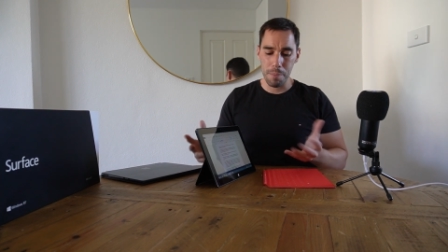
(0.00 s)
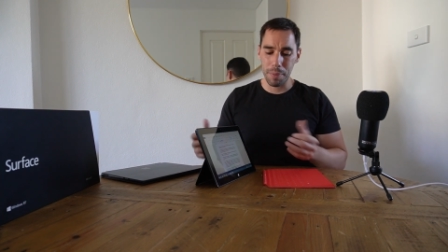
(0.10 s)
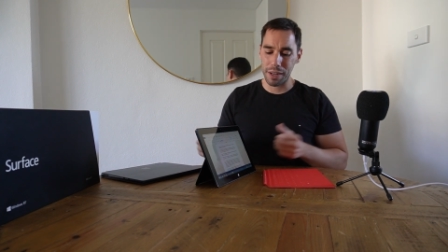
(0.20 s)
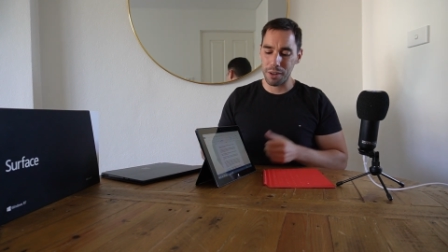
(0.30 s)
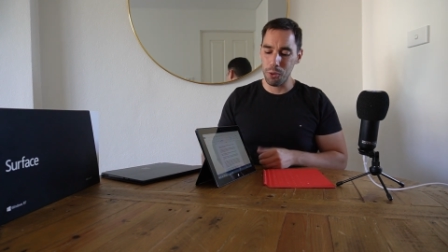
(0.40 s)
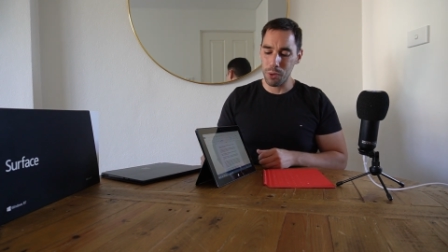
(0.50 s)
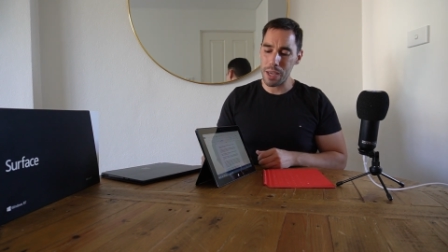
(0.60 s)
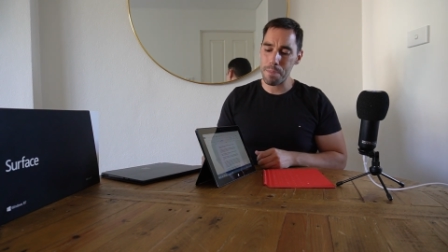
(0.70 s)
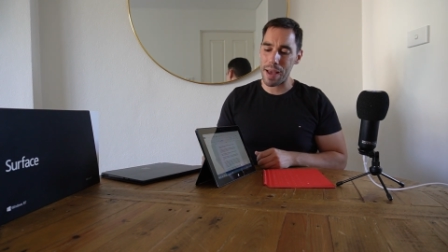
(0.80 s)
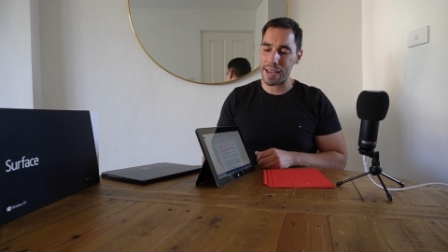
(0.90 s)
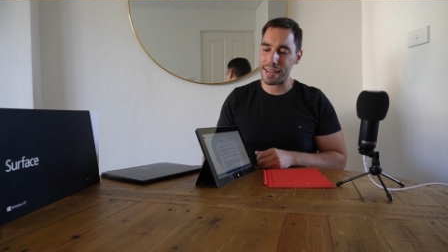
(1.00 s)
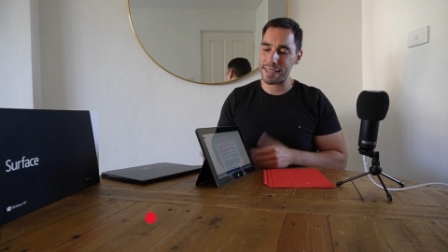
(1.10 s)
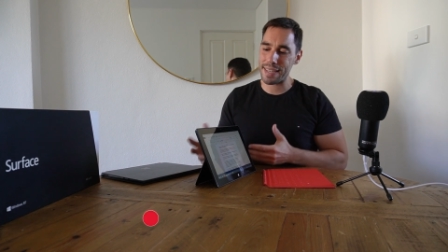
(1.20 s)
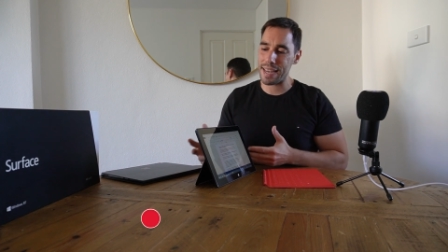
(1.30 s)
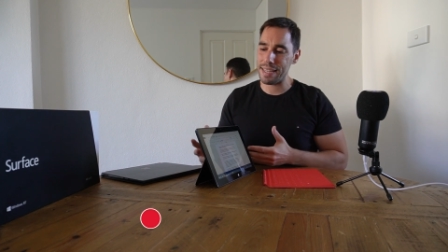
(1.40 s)
but looking back at
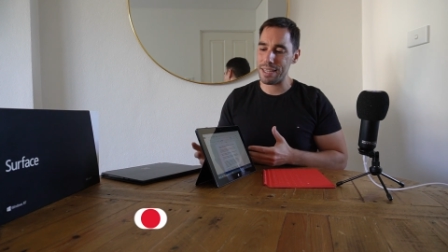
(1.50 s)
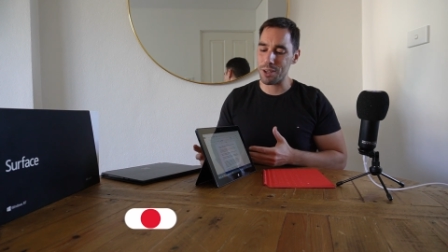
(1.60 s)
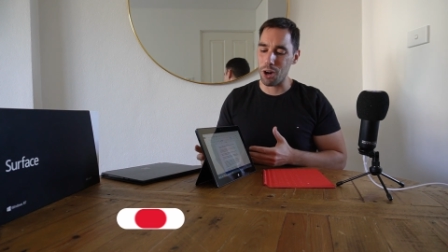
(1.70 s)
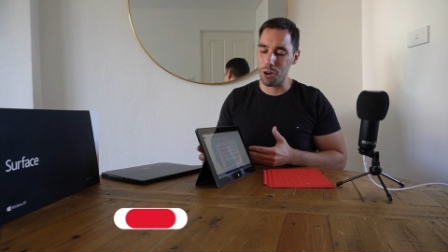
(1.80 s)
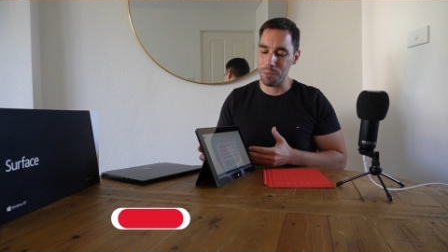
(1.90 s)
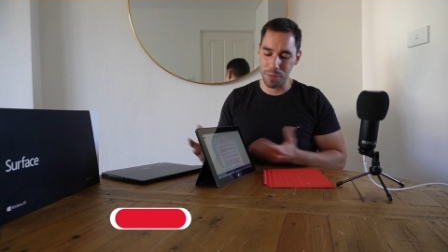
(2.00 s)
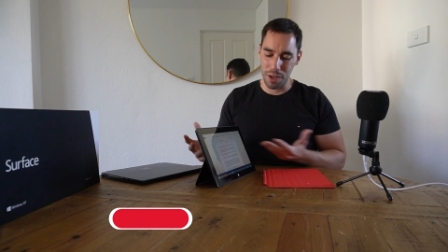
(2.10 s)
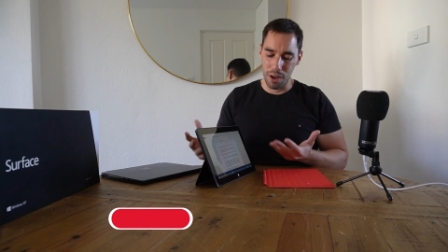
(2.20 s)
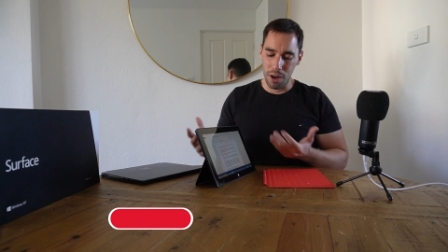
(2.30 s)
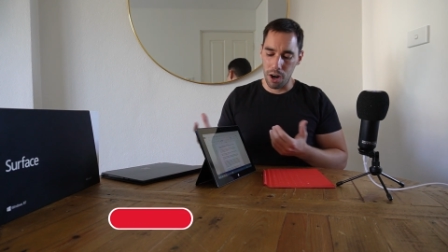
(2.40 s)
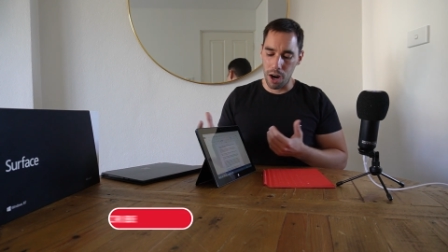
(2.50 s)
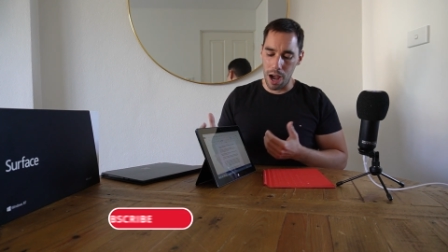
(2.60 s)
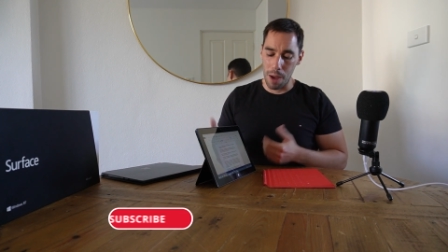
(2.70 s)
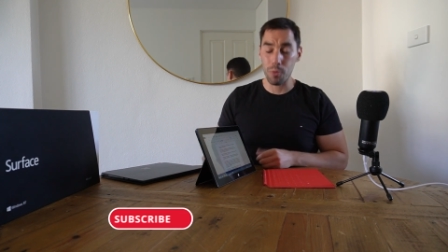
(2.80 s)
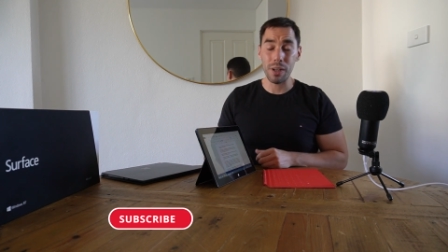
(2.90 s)
it 10 years on,
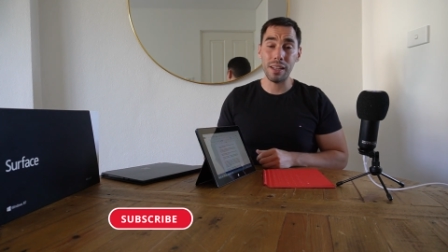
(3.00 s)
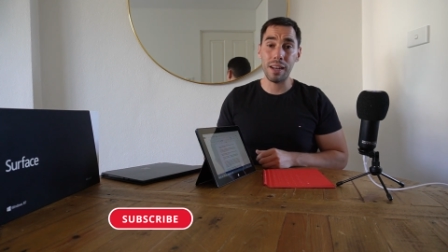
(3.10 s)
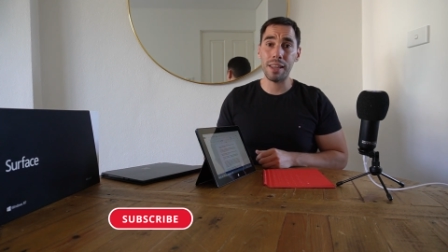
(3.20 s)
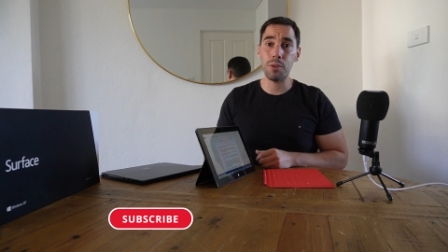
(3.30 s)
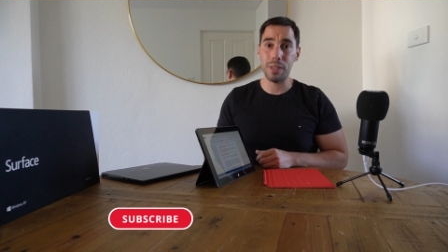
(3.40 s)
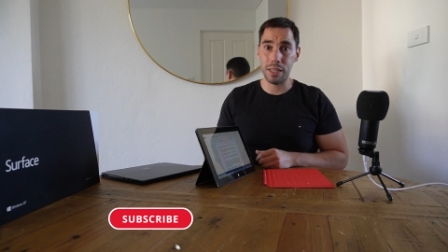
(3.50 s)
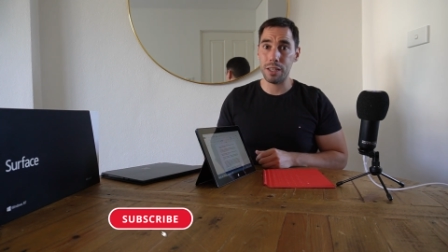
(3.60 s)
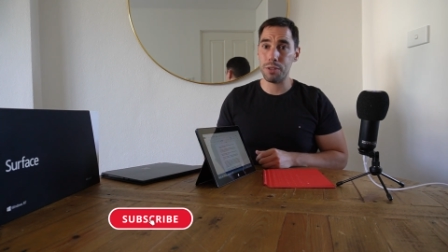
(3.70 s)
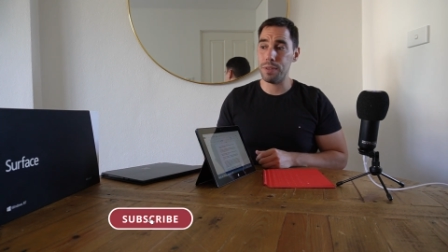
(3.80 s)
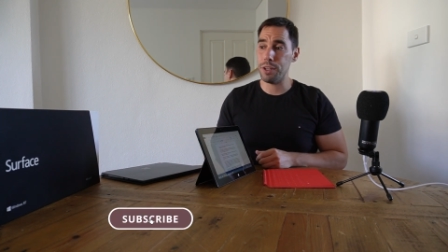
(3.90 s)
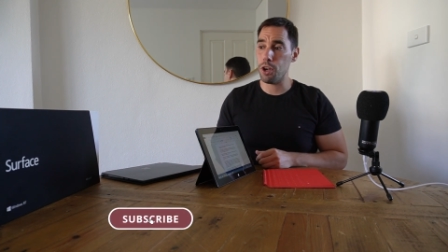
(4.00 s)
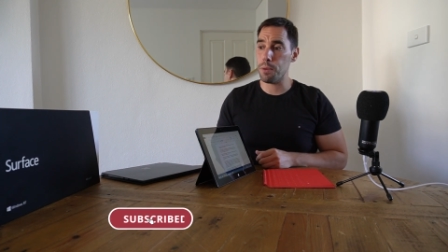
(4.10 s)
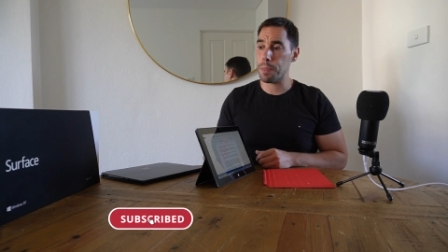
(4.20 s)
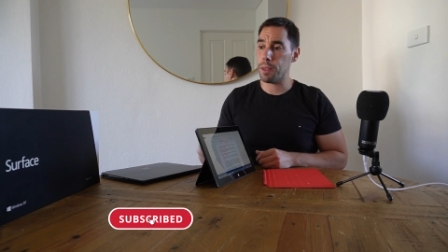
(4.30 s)
I'm really glad that we did this video.